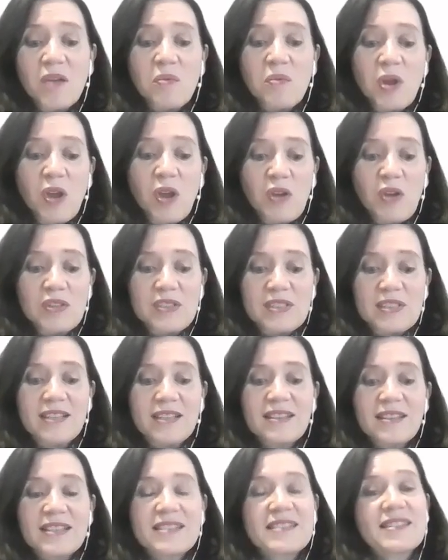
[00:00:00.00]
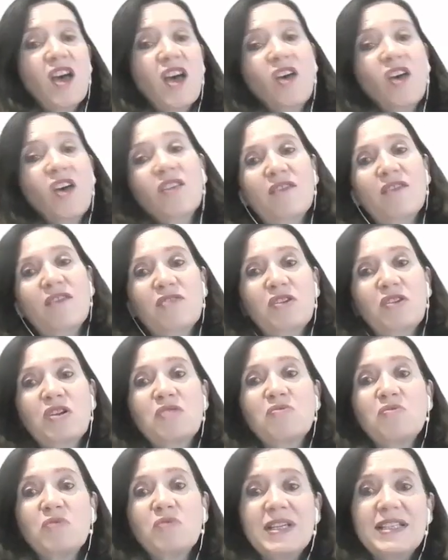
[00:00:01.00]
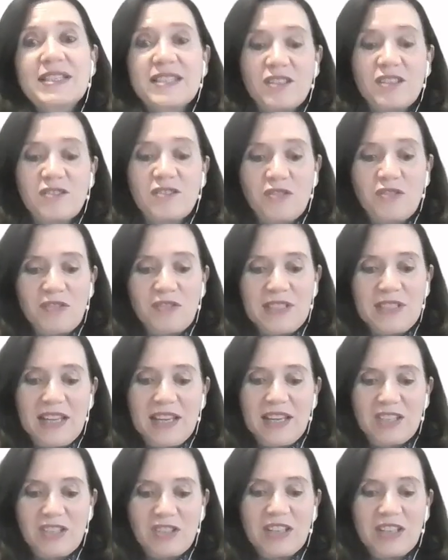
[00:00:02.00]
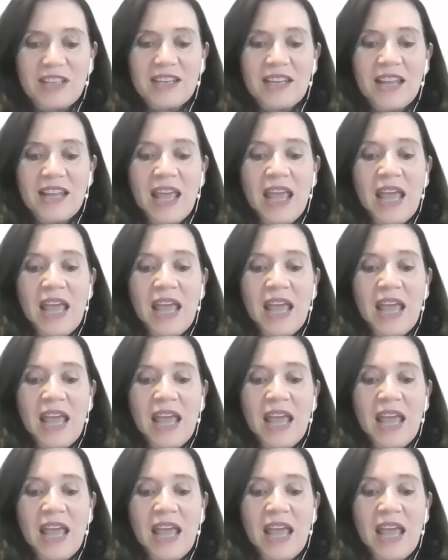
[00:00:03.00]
we're hosting the South African REIT Association